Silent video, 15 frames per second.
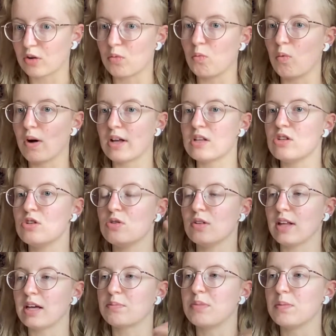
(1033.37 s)
What do you
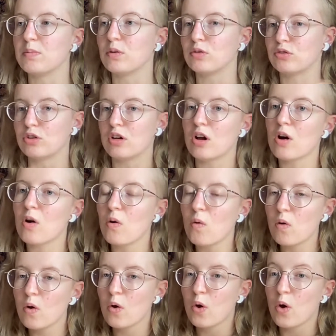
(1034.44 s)
like people to know?